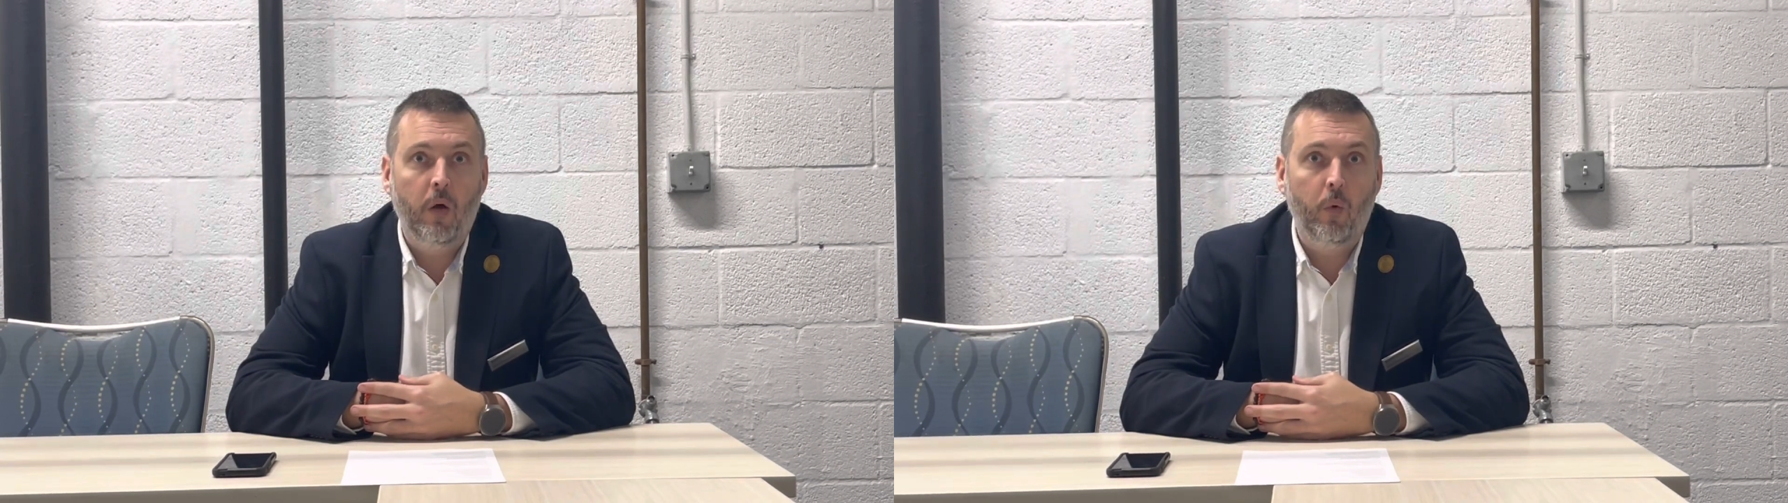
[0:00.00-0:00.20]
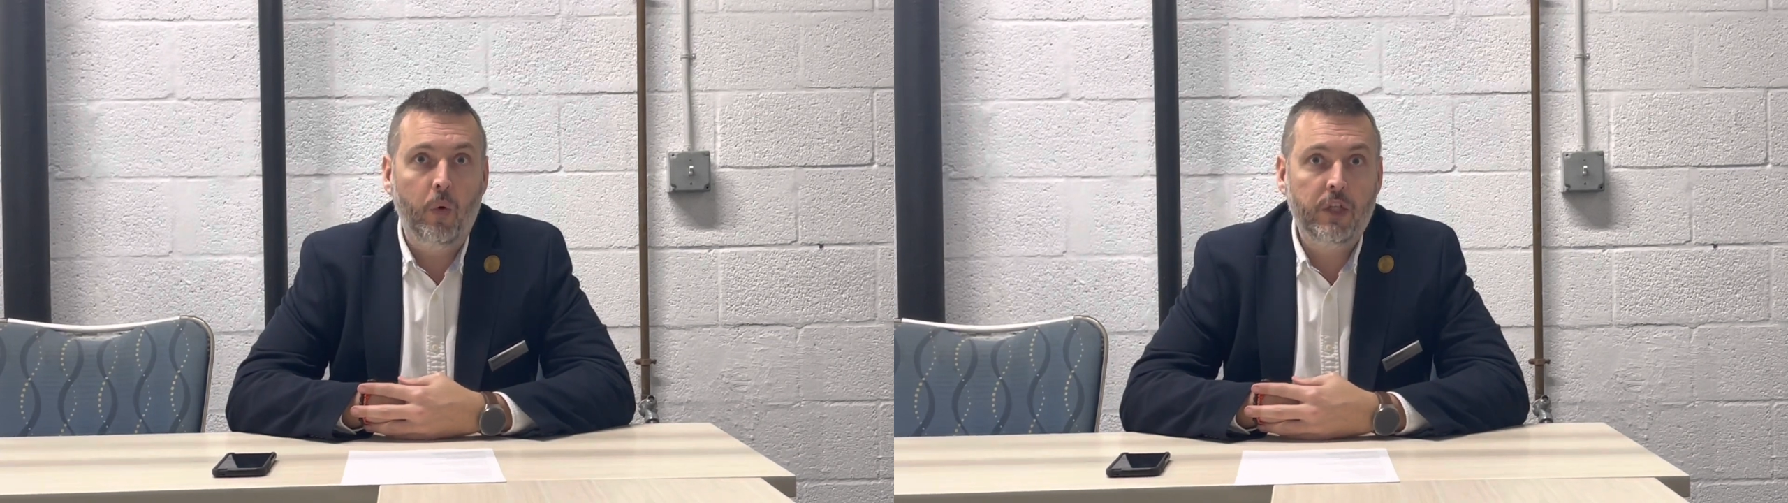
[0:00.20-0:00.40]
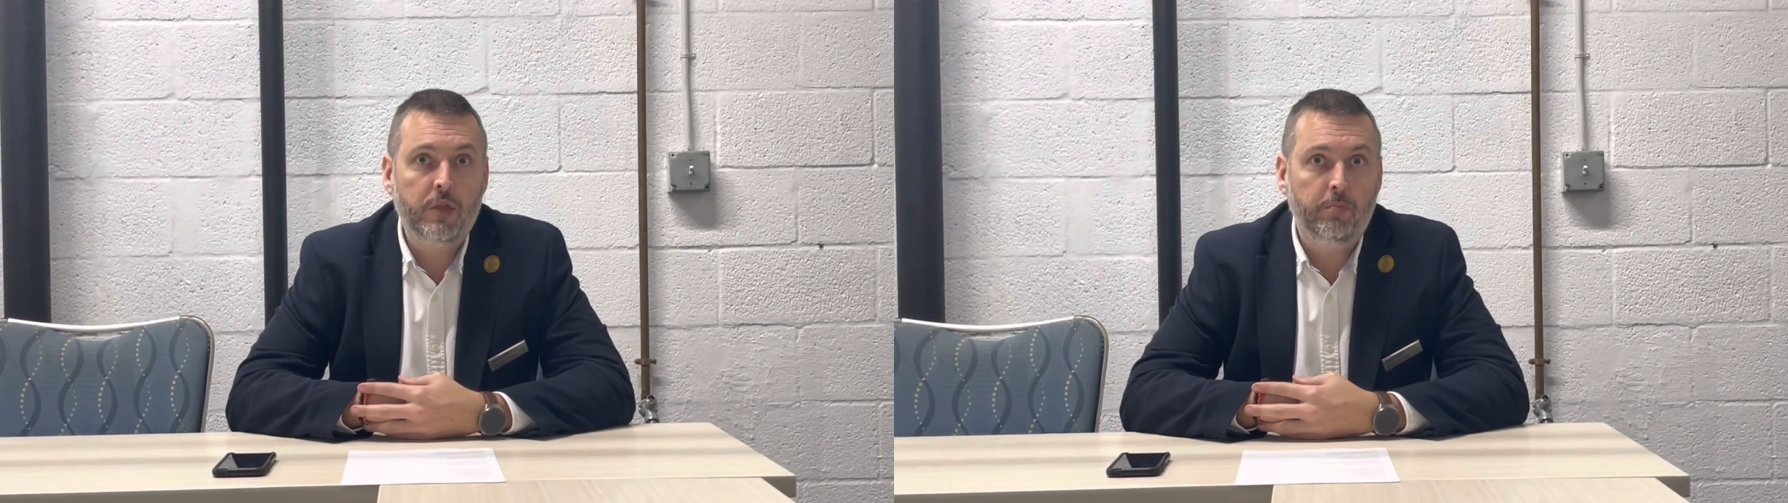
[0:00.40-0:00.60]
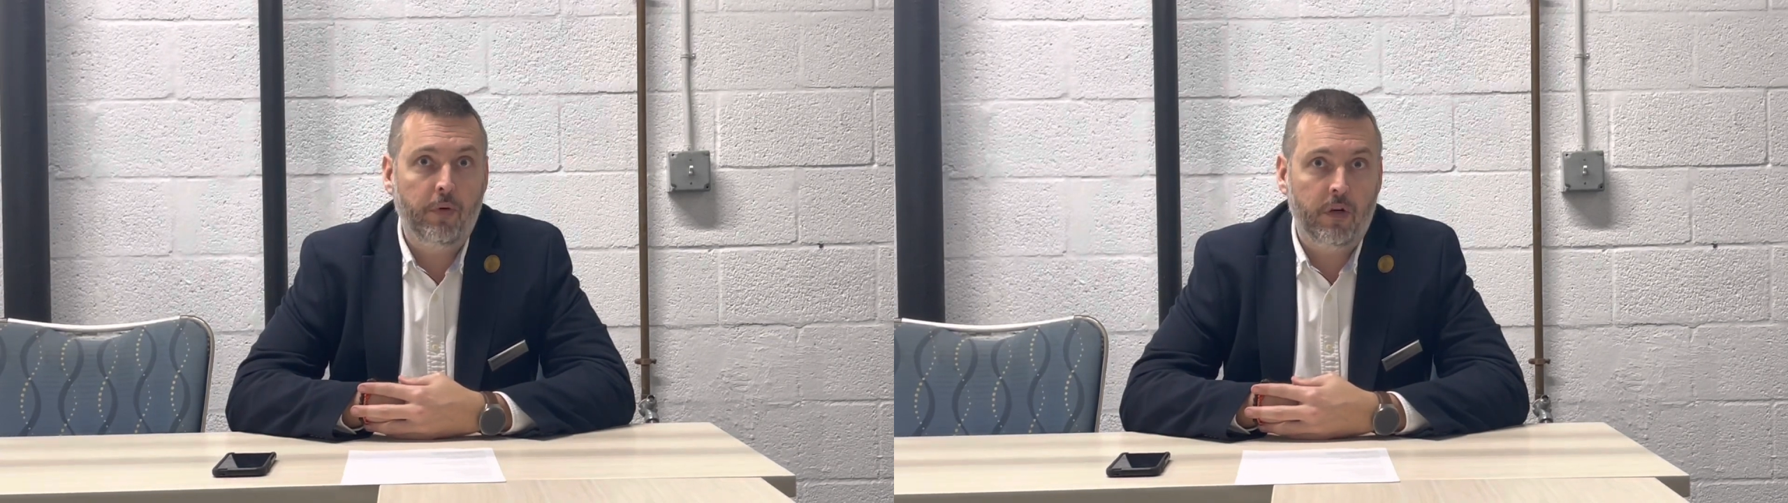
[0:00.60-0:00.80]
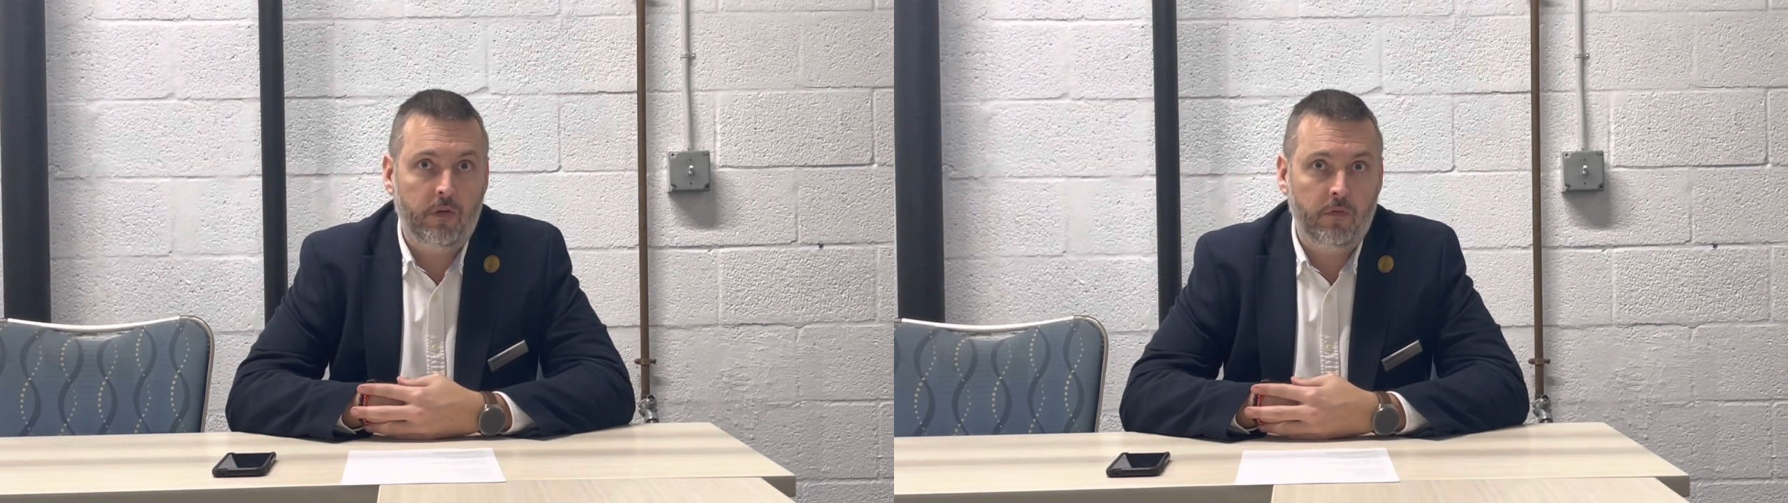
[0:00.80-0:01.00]
which
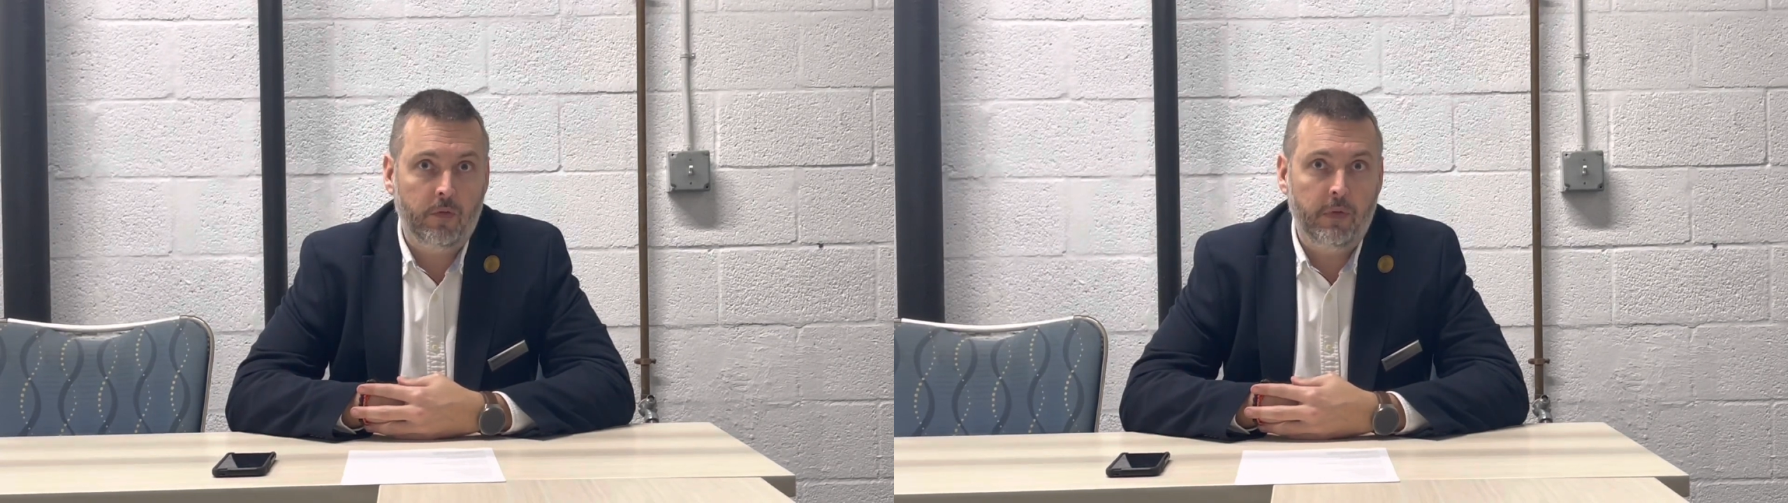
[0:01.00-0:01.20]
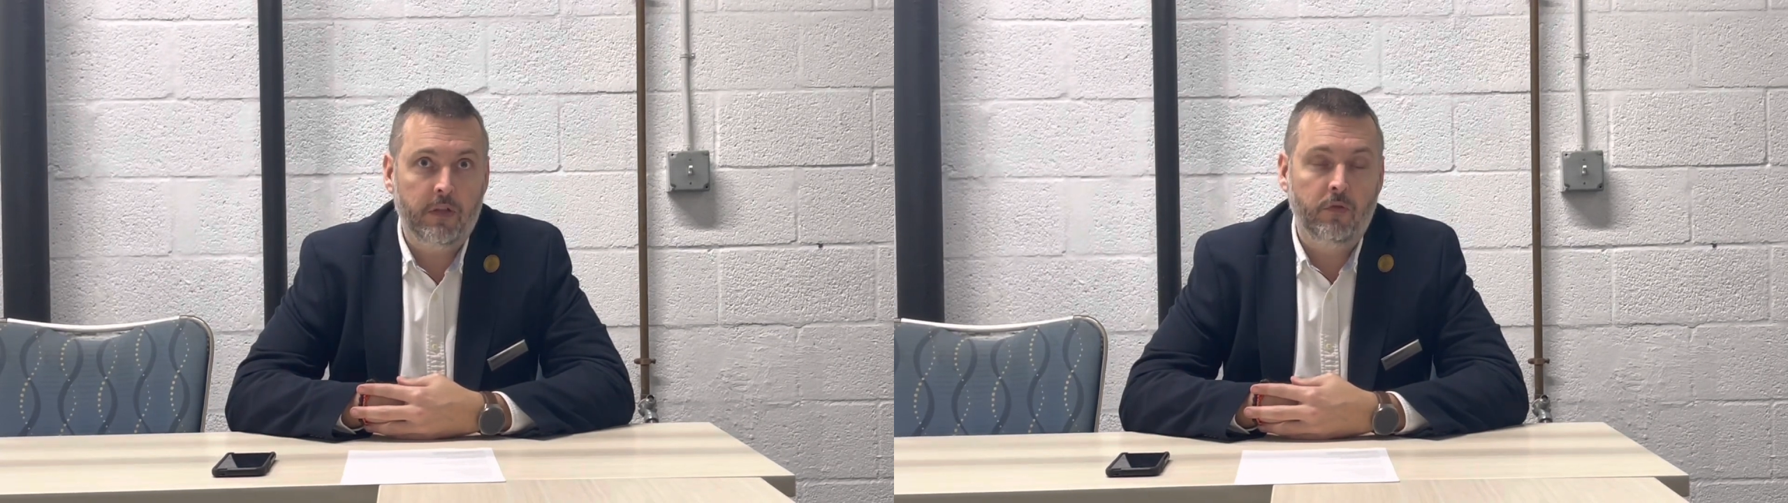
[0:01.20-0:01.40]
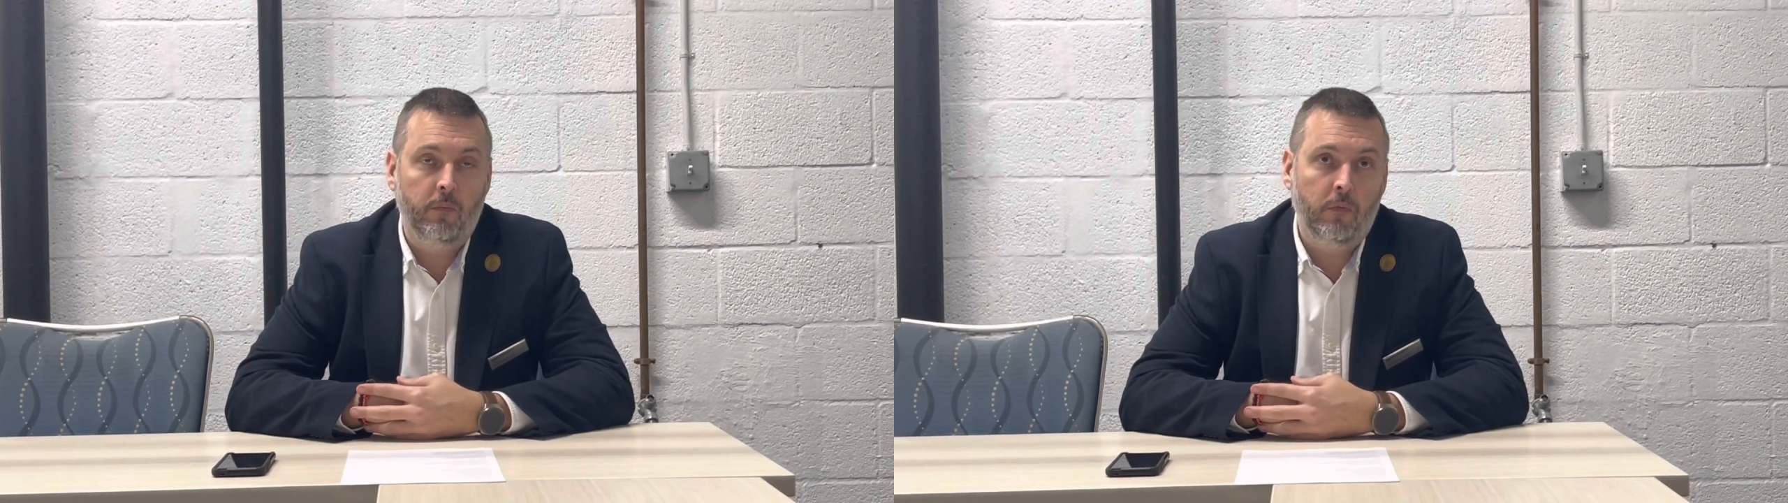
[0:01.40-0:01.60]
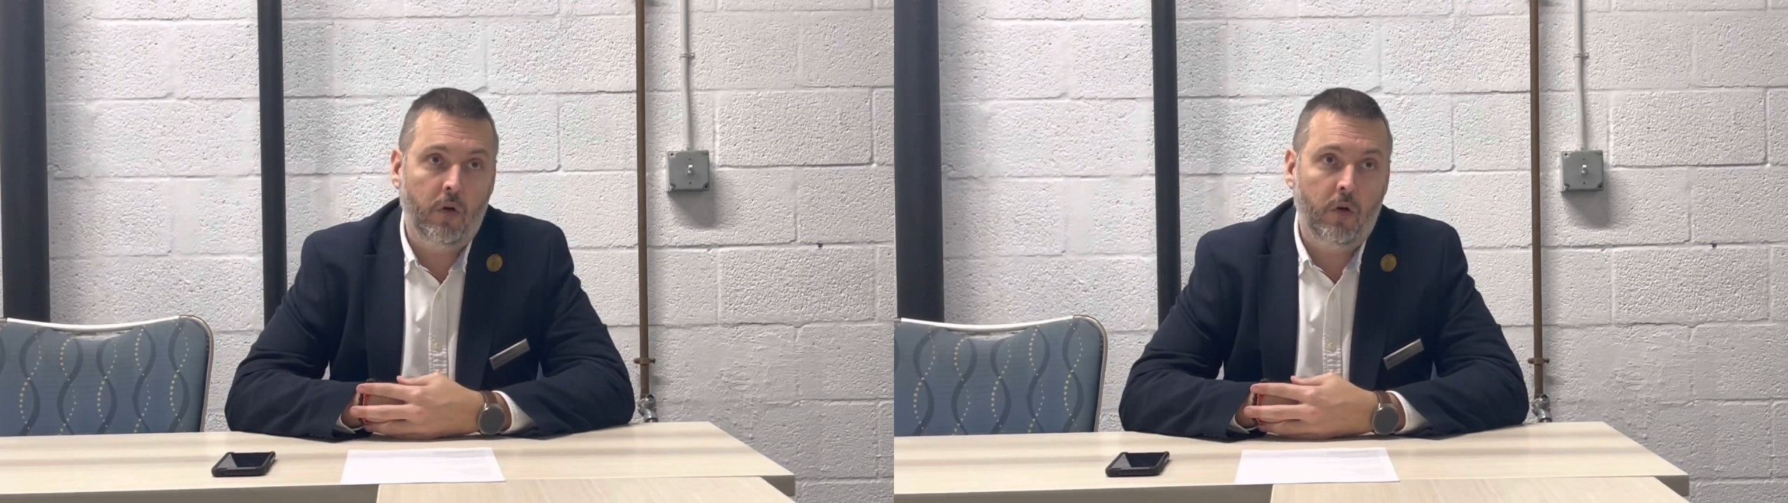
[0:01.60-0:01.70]
part of the bedroom,